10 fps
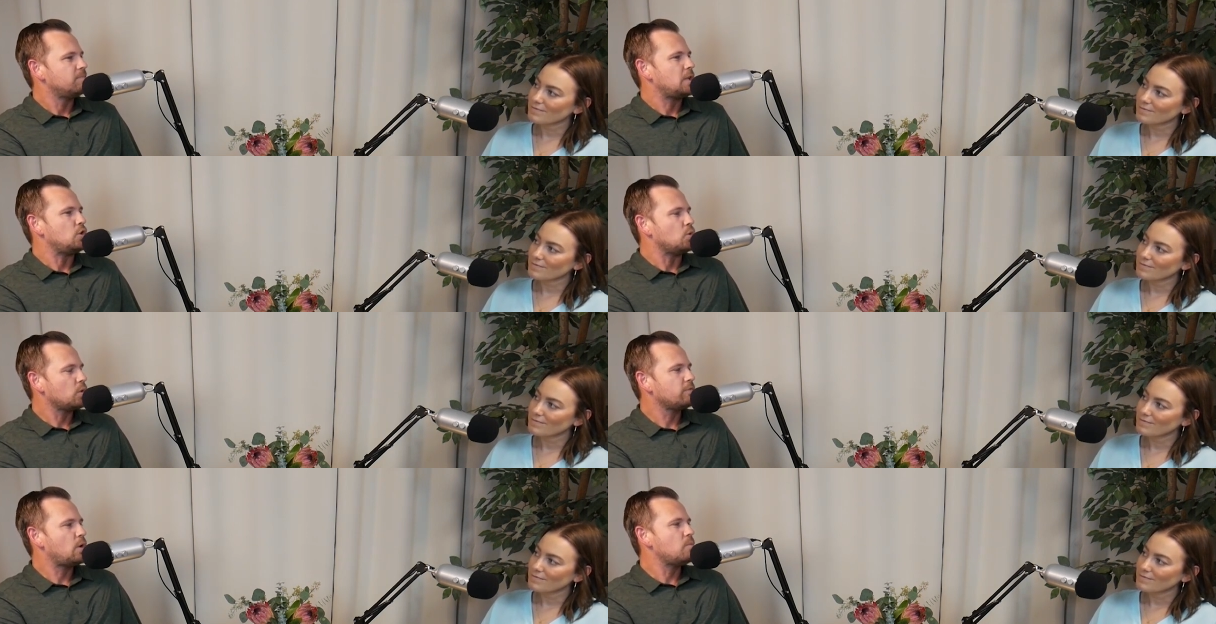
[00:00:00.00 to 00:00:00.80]
Speaker 1: Your
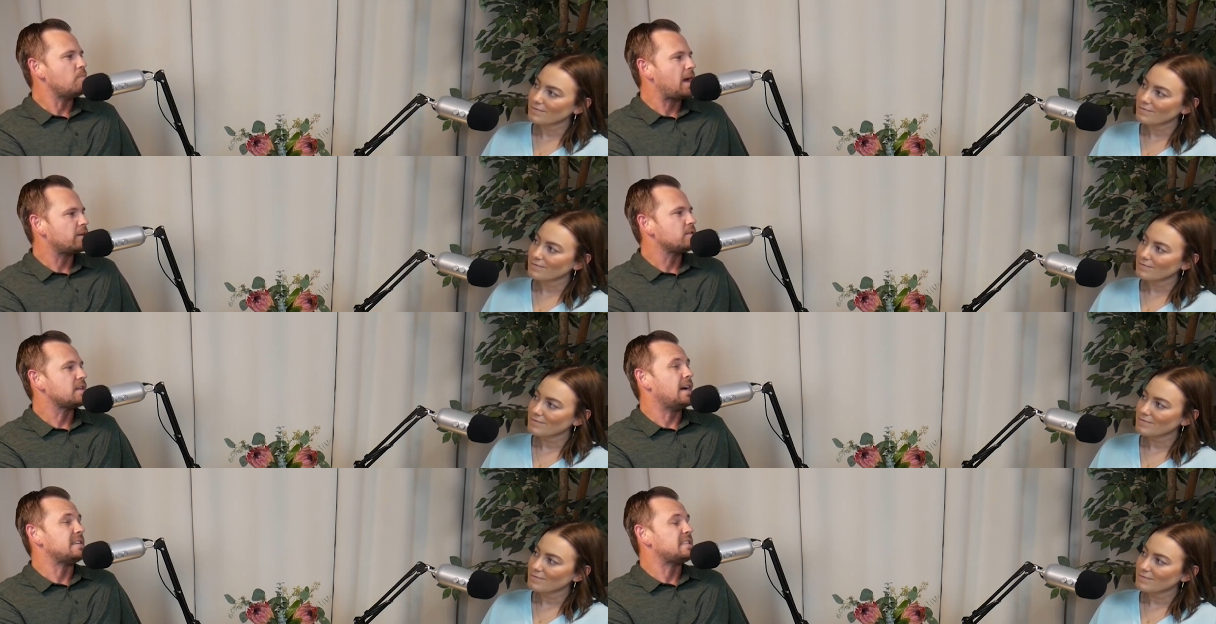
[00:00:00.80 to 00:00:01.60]
vote matters,
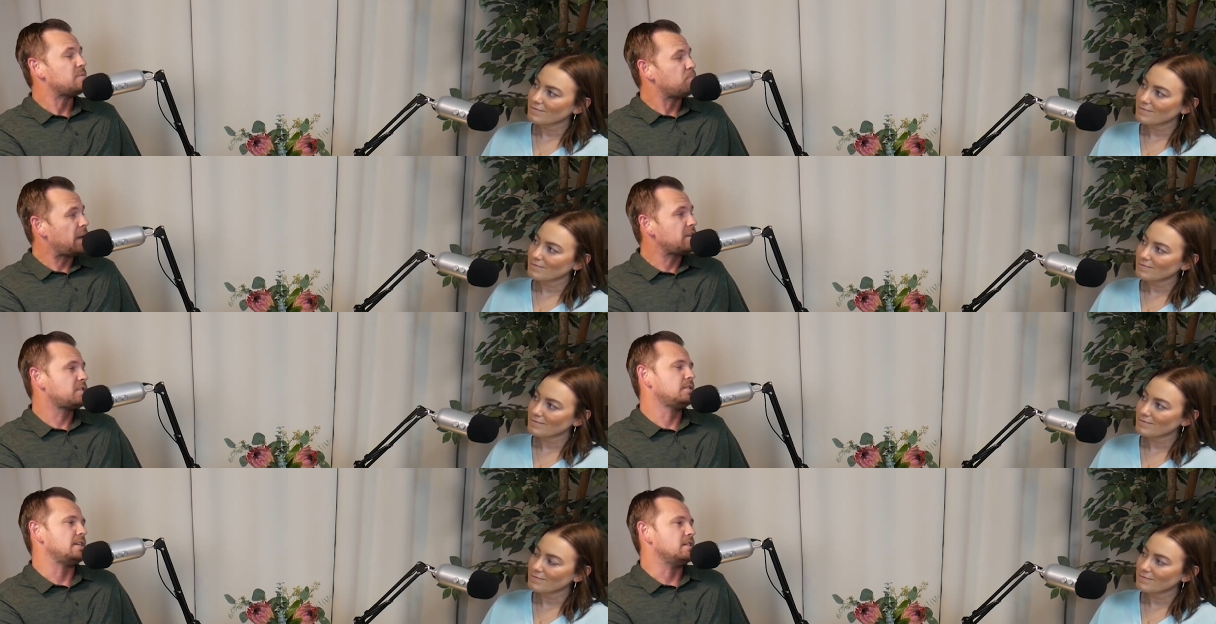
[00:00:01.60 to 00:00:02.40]

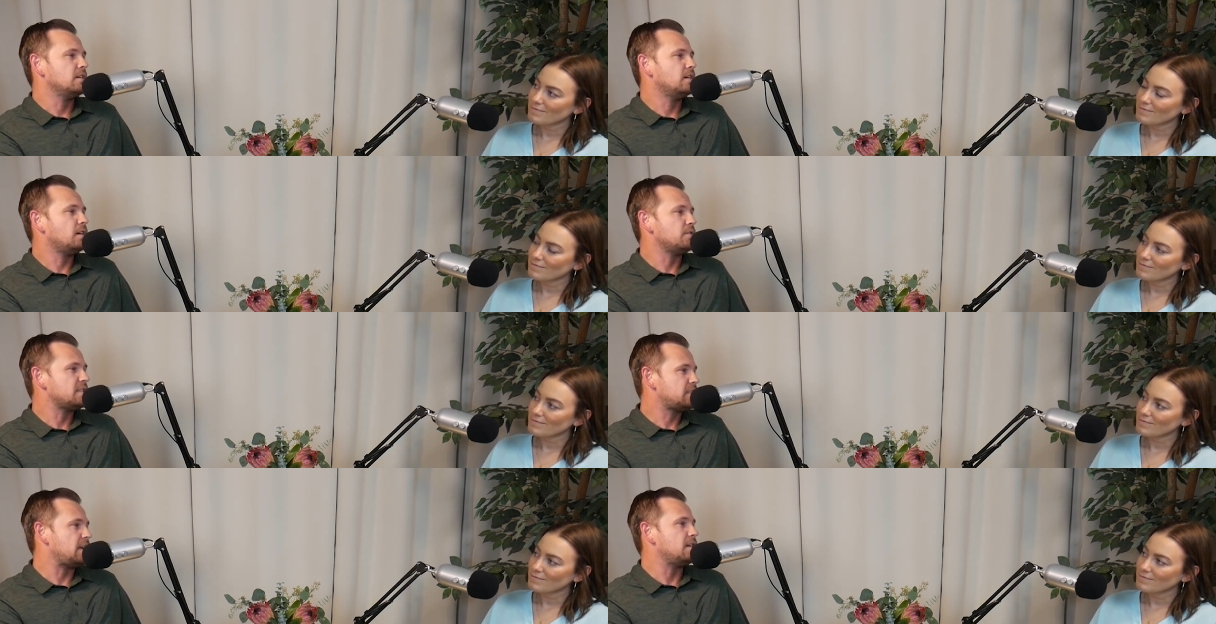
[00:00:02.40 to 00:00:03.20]
especially on the
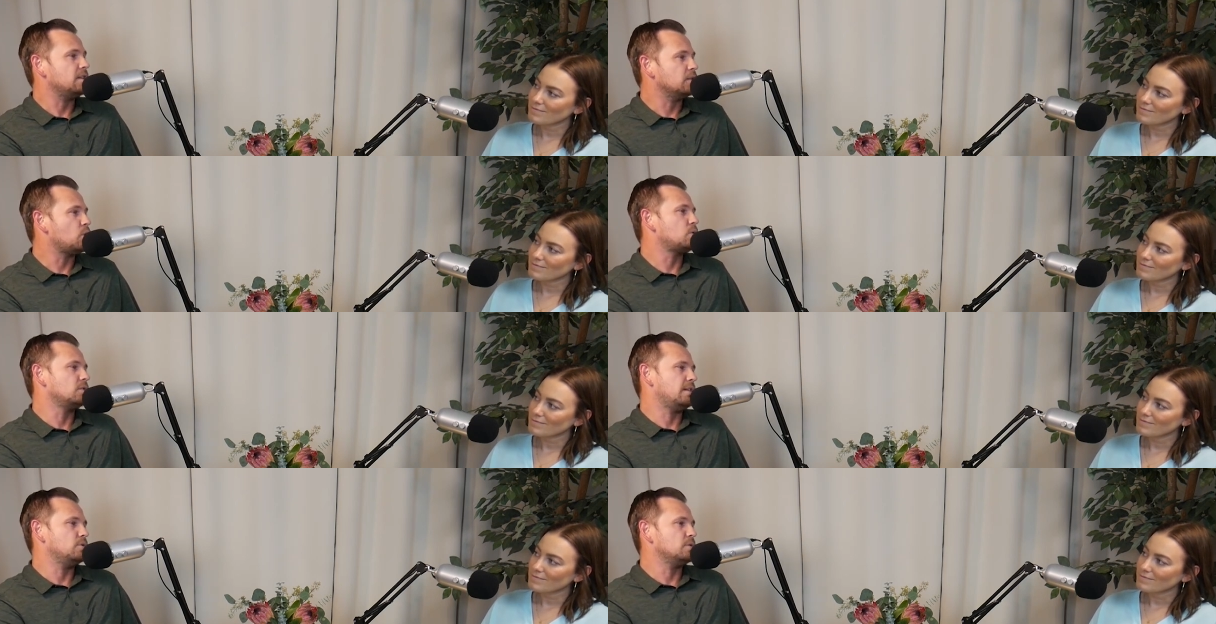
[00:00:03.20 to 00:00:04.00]
state and local
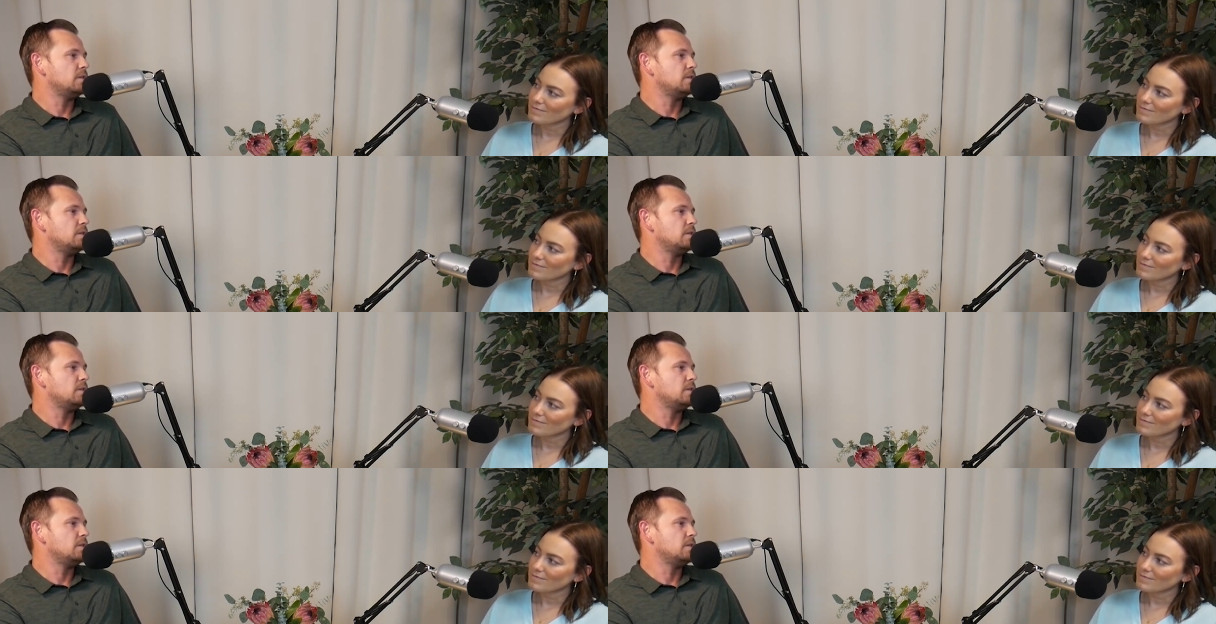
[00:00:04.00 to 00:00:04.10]
level.